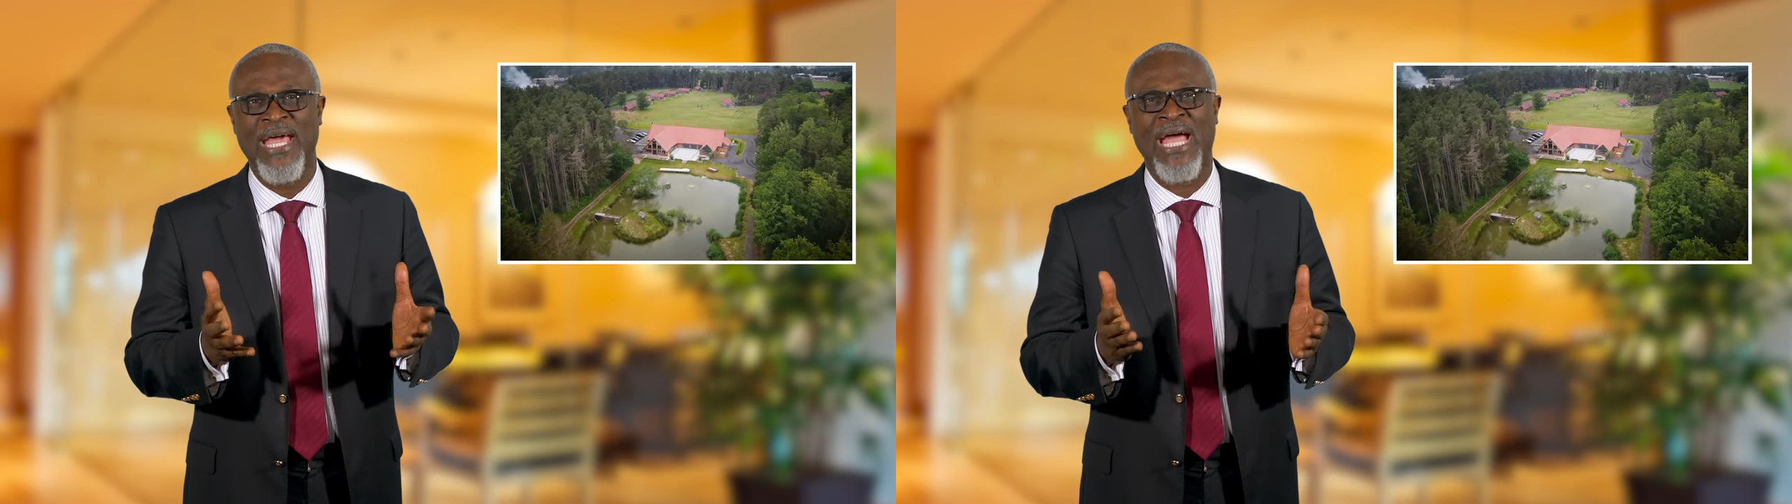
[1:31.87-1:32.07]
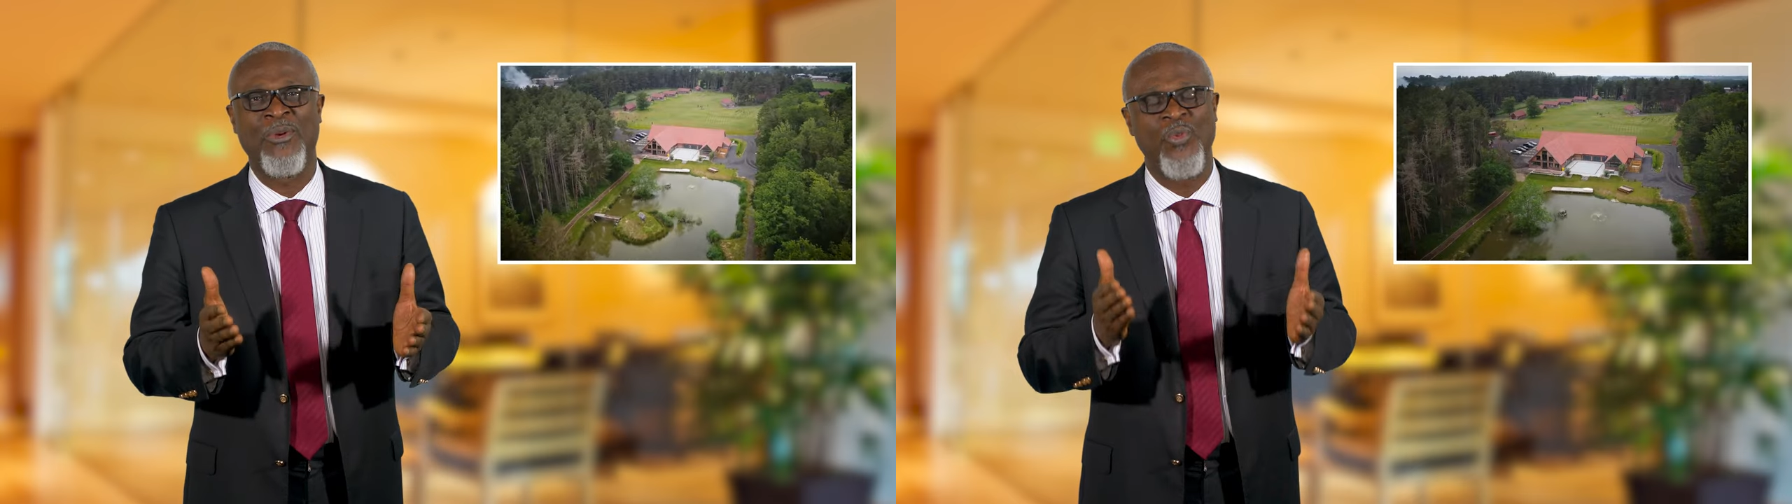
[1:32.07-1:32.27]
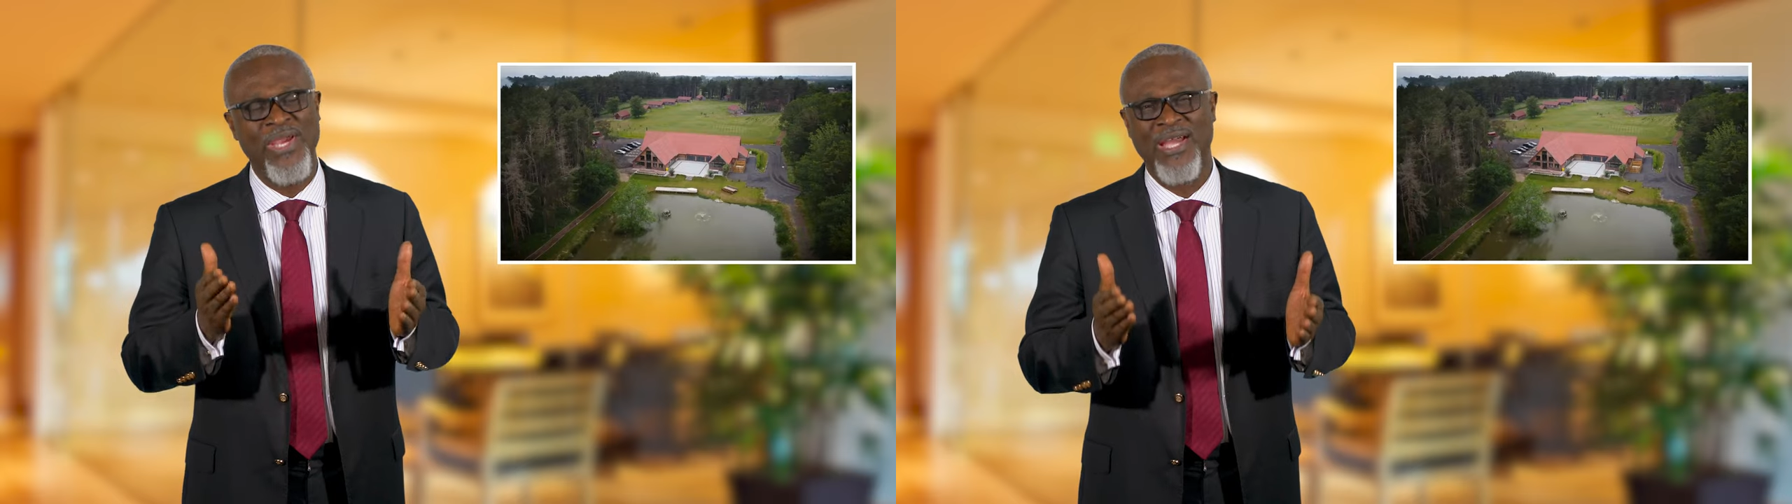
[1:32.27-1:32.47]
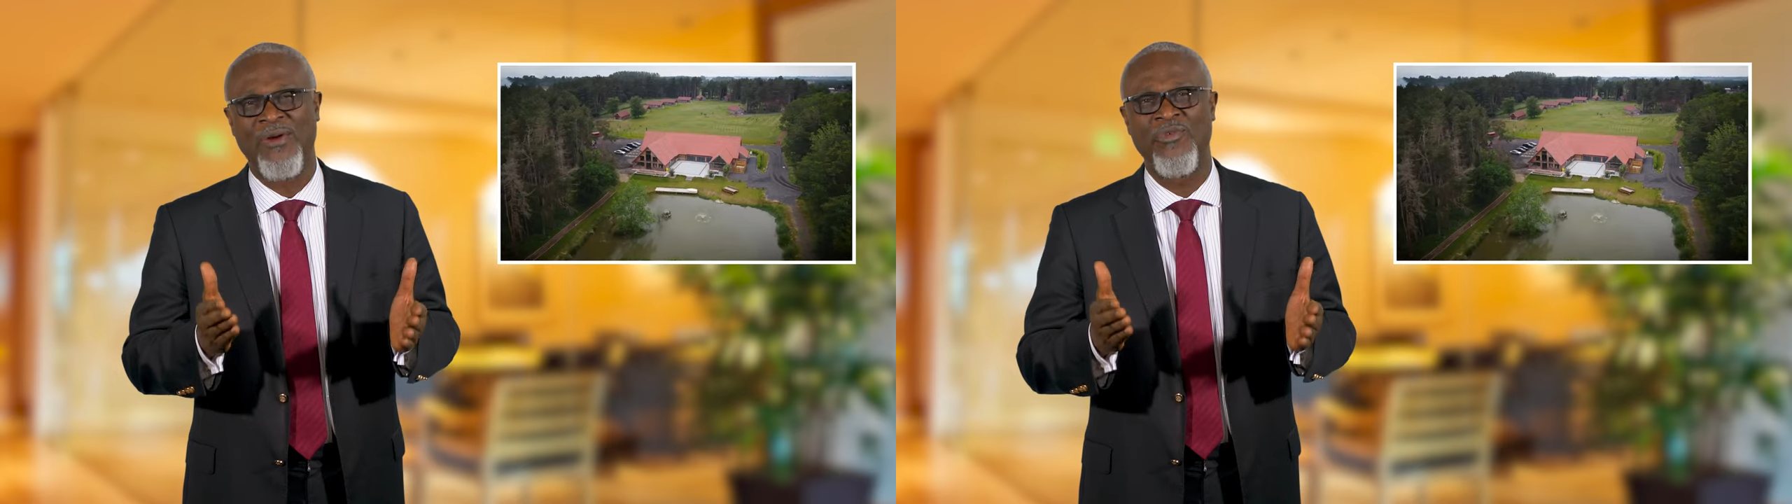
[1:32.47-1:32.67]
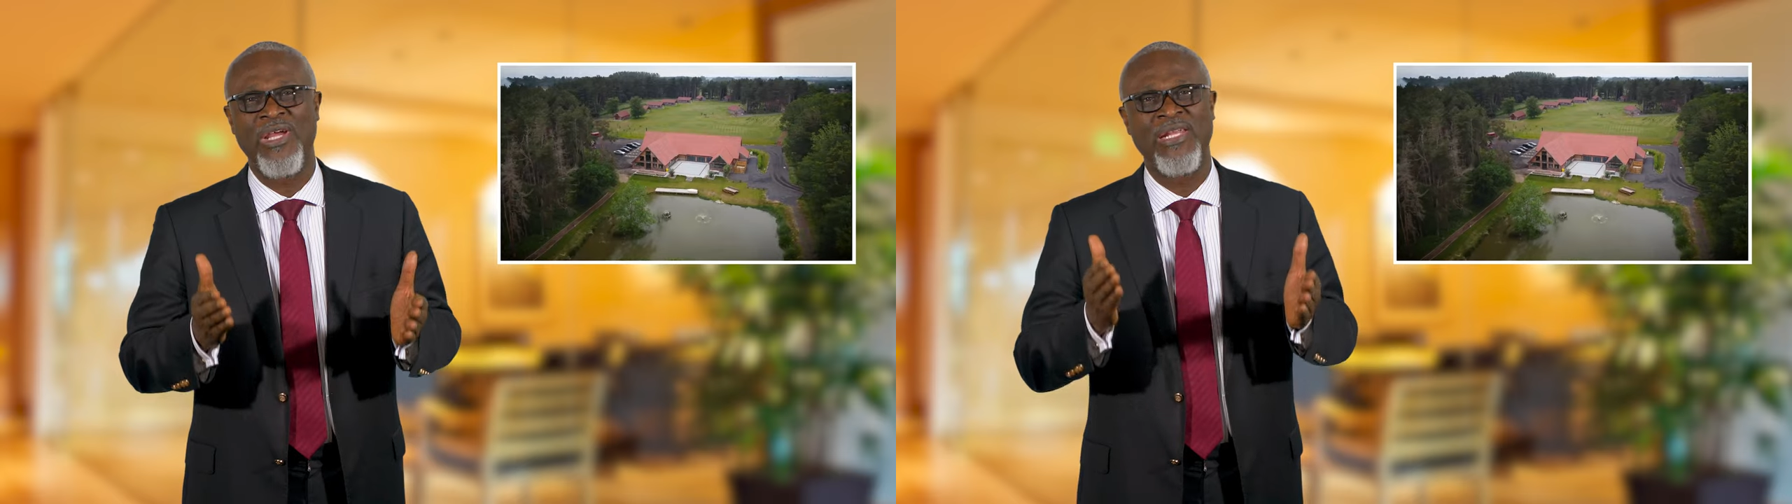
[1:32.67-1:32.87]
and we
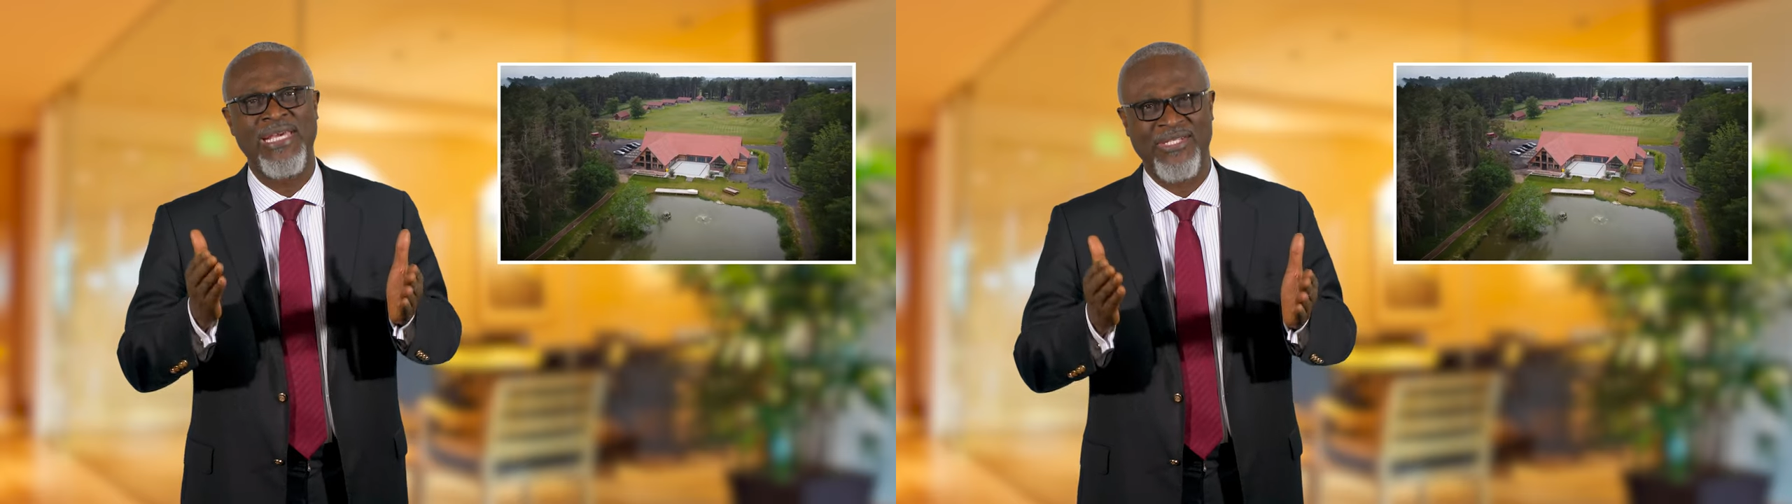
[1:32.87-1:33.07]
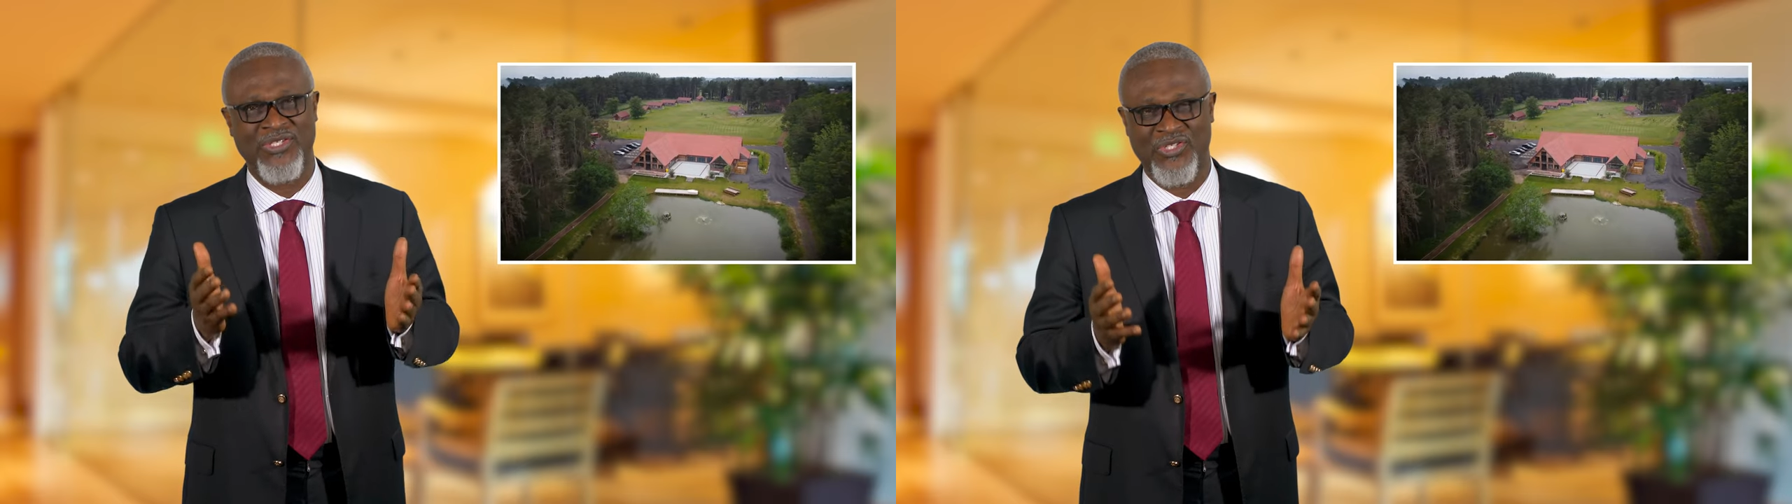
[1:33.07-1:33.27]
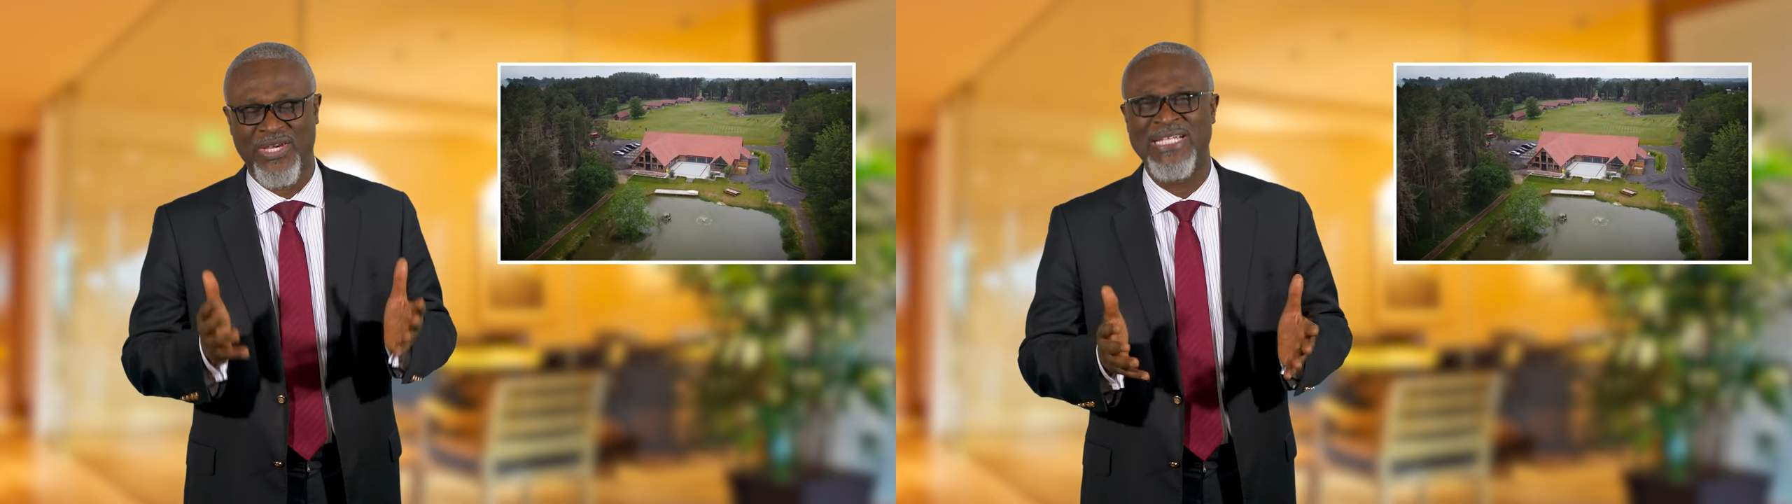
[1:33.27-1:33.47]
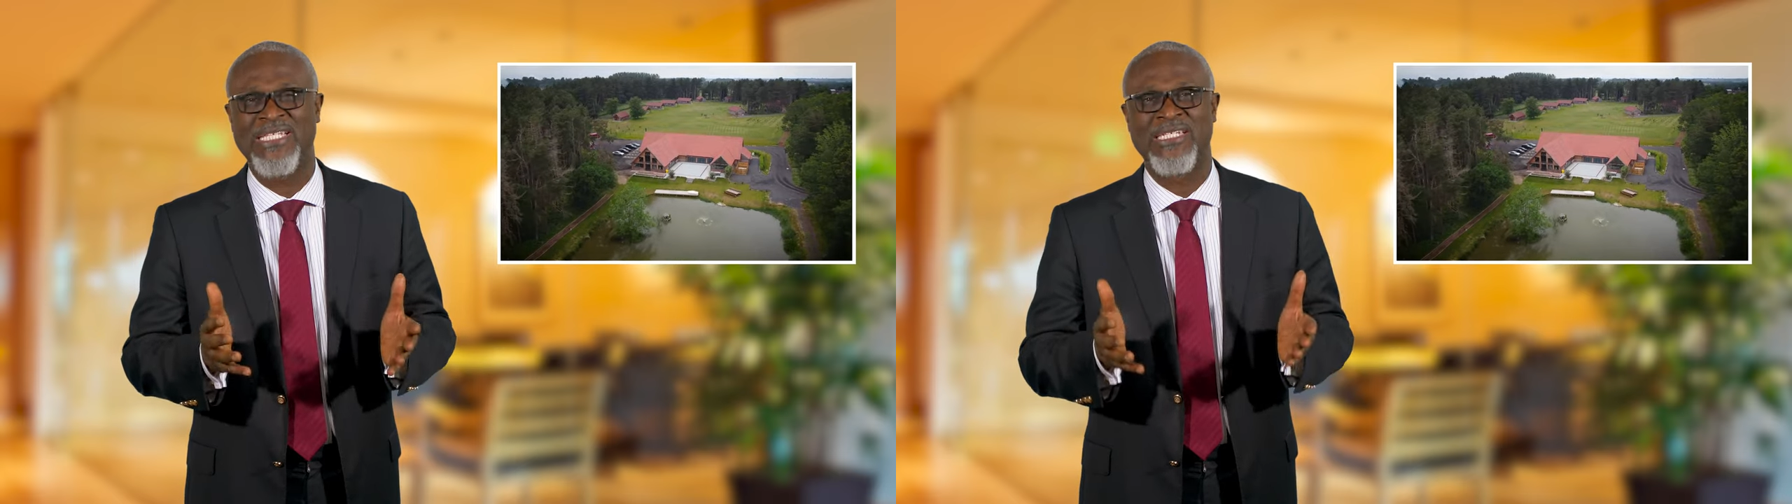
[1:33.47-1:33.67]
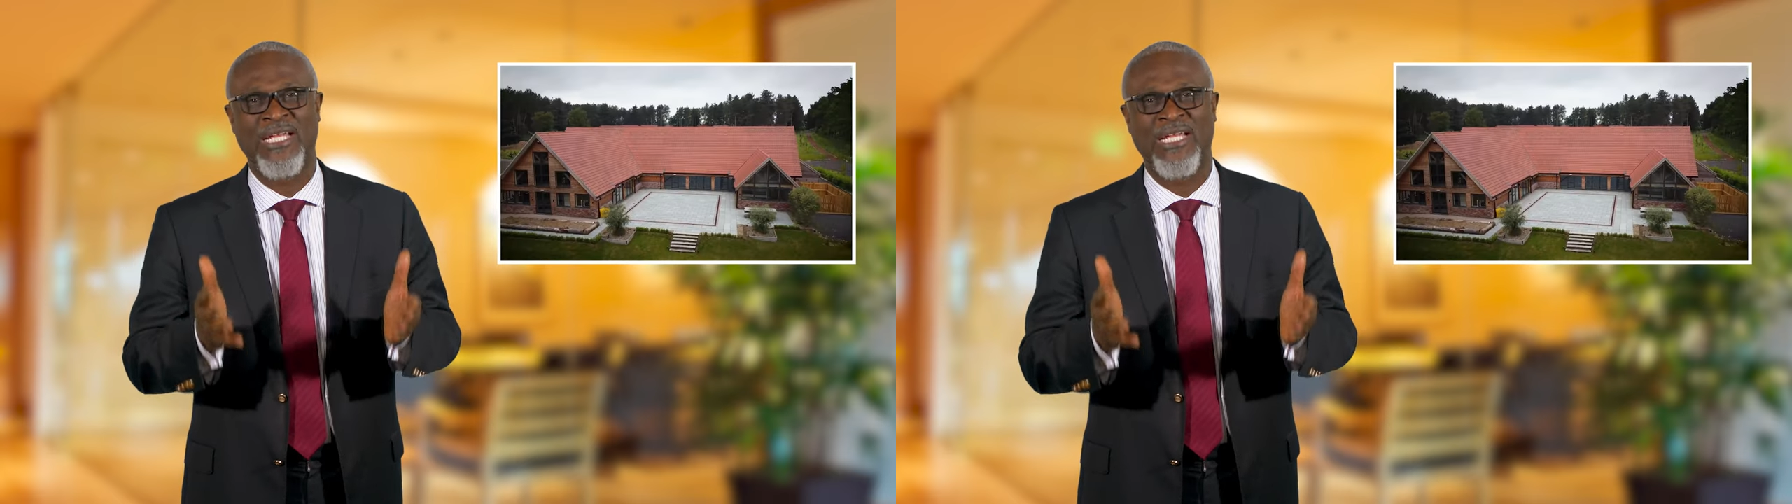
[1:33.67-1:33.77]
are really excited